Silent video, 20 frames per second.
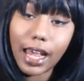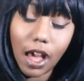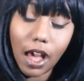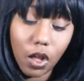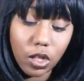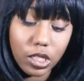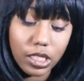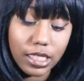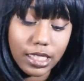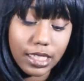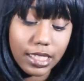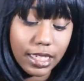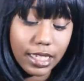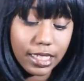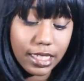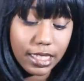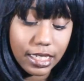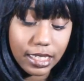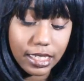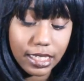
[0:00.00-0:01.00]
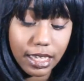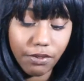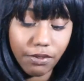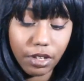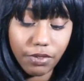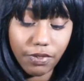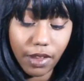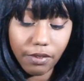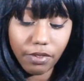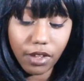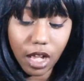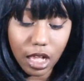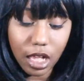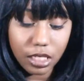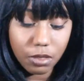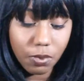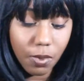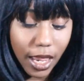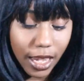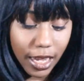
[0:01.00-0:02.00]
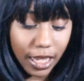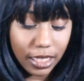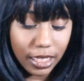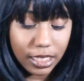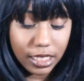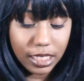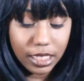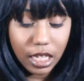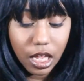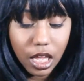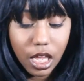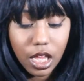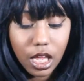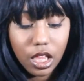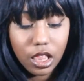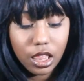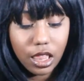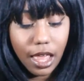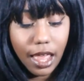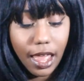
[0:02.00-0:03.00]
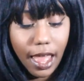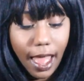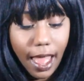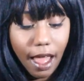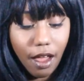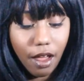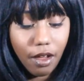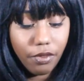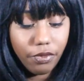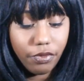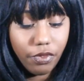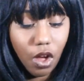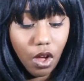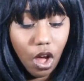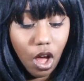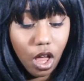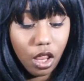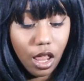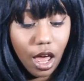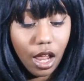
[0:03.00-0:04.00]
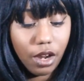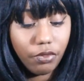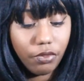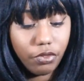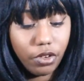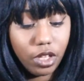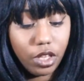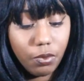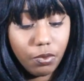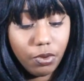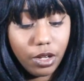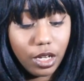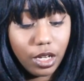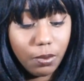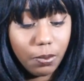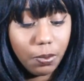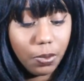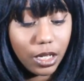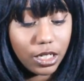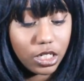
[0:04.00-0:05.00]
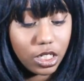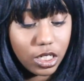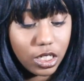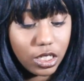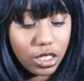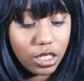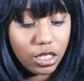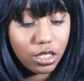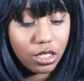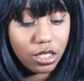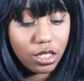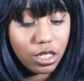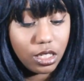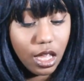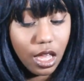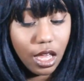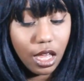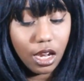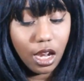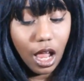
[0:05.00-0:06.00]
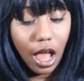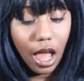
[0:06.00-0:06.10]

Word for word: out 1675 Cosmetics. They have a lot of really pretty blushes and